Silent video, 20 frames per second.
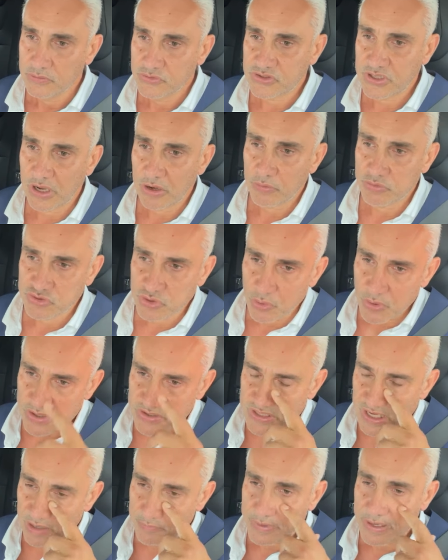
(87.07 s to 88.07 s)
So it was
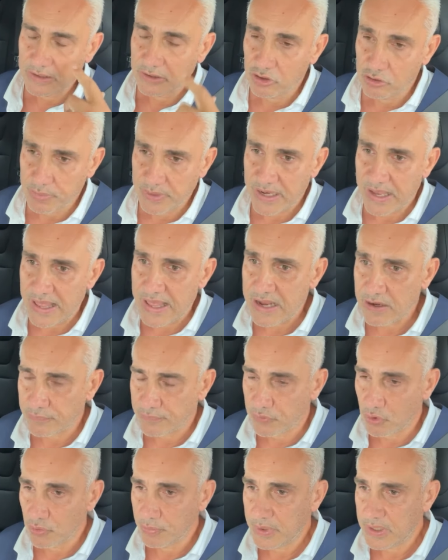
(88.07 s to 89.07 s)
always going to be a little bit
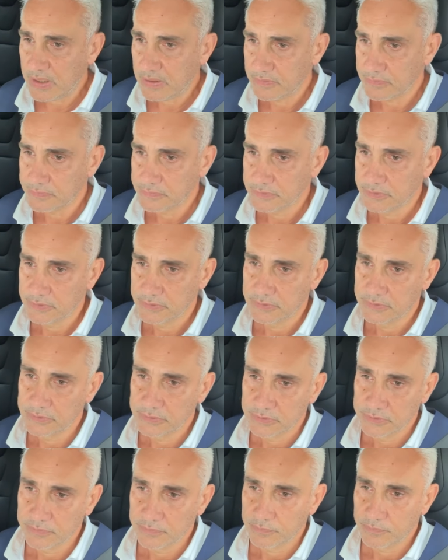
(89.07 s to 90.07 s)
harder for me.
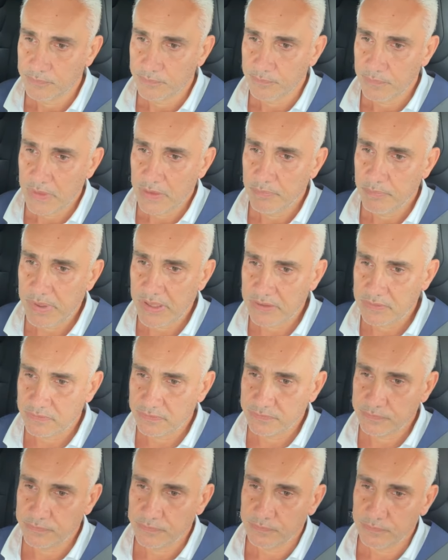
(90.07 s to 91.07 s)
But
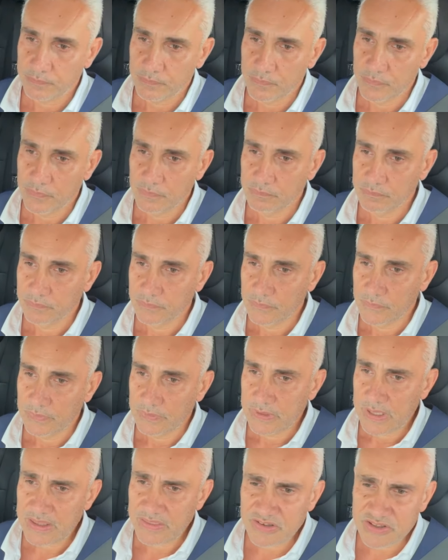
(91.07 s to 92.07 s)

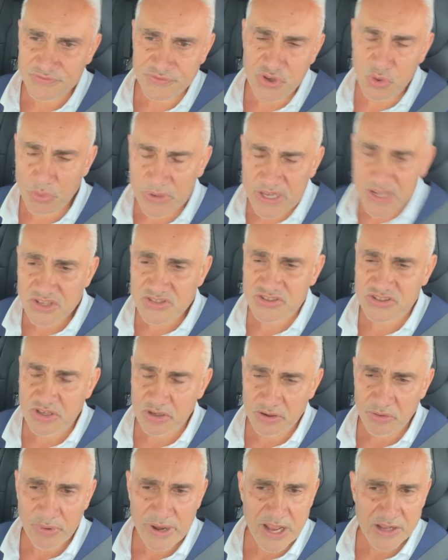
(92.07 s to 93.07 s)
yeah, there's a few
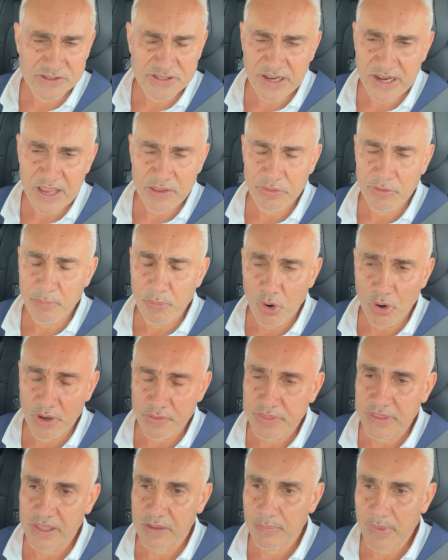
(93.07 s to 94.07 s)
idiots around today, the more
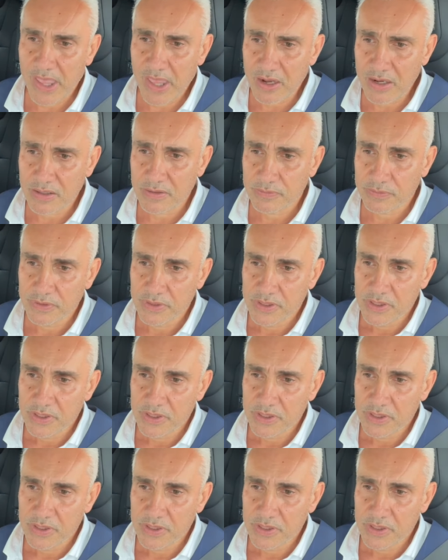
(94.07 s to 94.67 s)
I think about it.